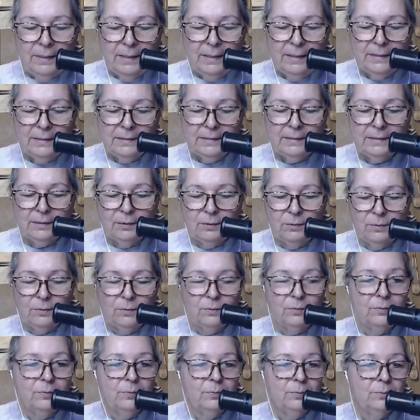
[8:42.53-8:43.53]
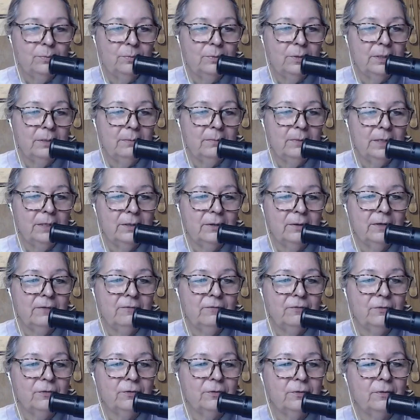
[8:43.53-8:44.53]
So what am I grateful
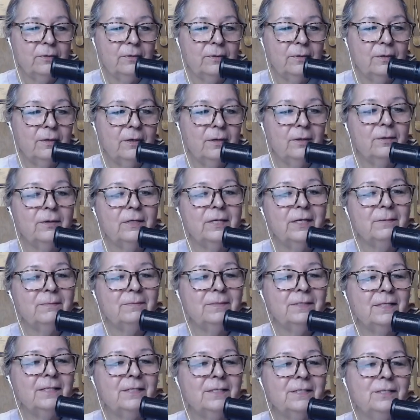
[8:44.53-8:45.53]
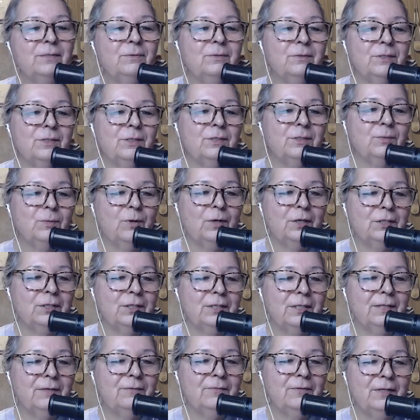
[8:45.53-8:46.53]
for? Oh, Kim said she was just
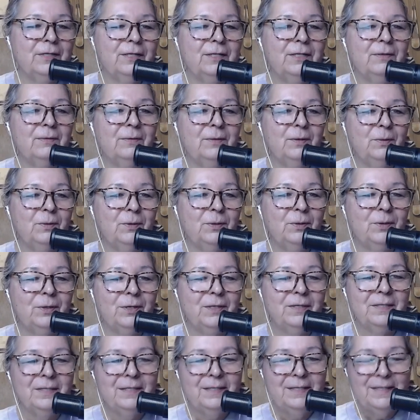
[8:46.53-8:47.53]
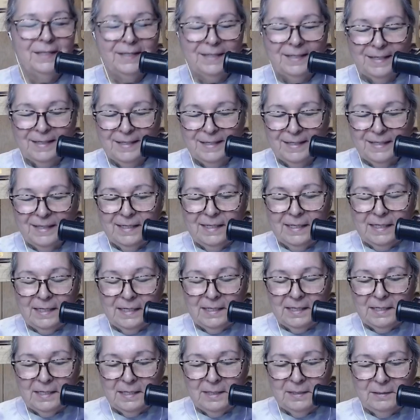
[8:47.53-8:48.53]
watching the video. Oh, cool.
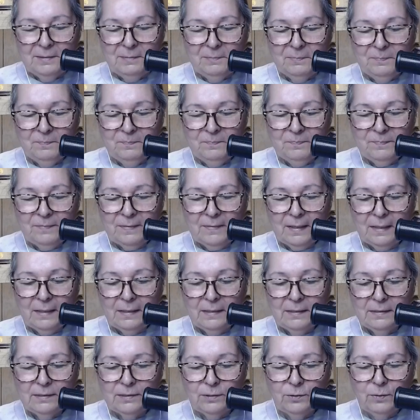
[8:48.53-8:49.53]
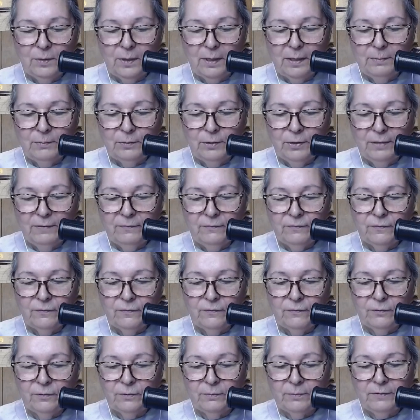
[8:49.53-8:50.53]
So I'm grateful
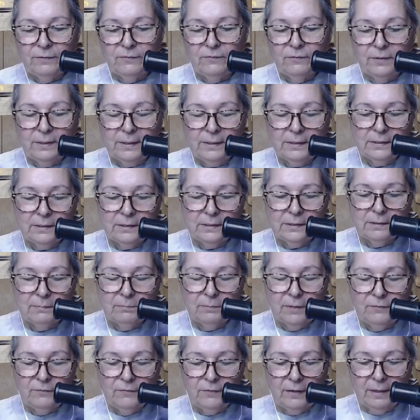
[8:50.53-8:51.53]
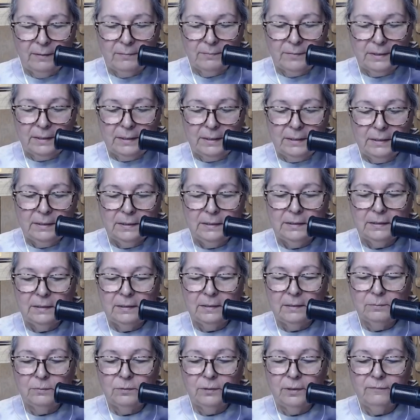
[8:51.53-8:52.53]
for my friends and my family.
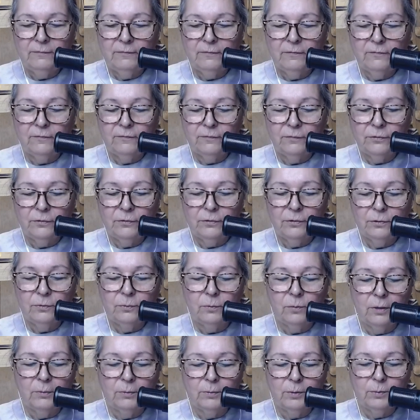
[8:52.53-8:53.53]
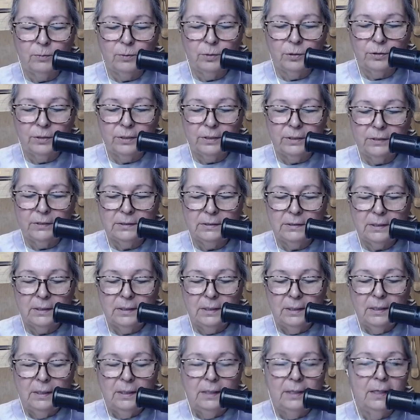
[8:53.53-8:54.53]
I'm grateful for the warmer mornings
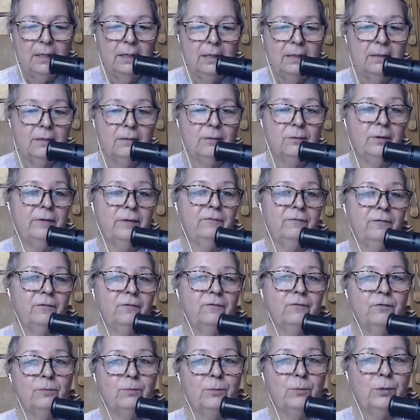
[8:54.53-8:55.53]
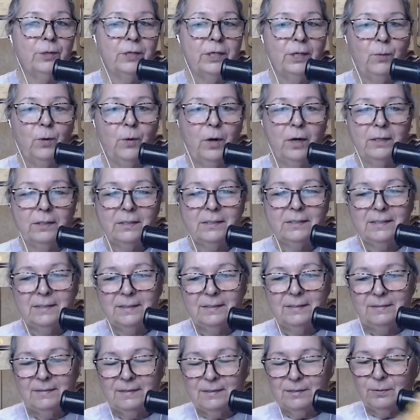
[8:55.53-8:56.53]
and grateful for morning walks.
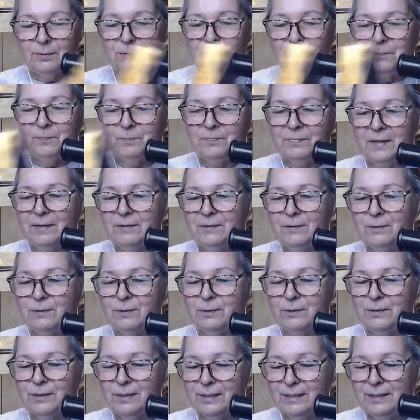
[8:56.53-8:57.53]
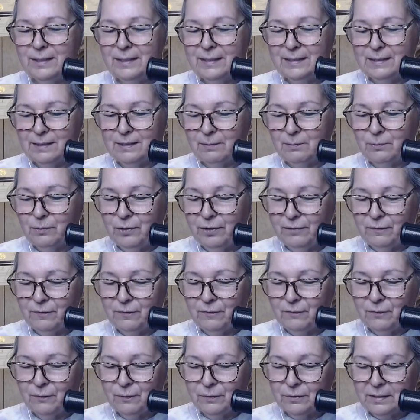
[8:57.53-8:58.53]
So those are the things I'm grateful
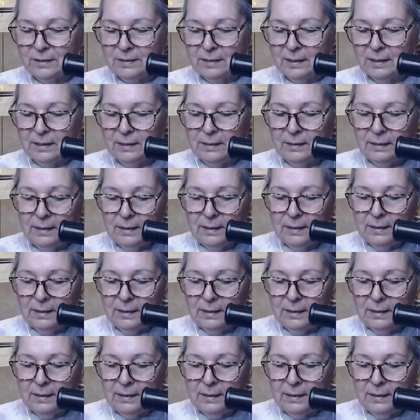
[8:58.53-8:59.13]
for today.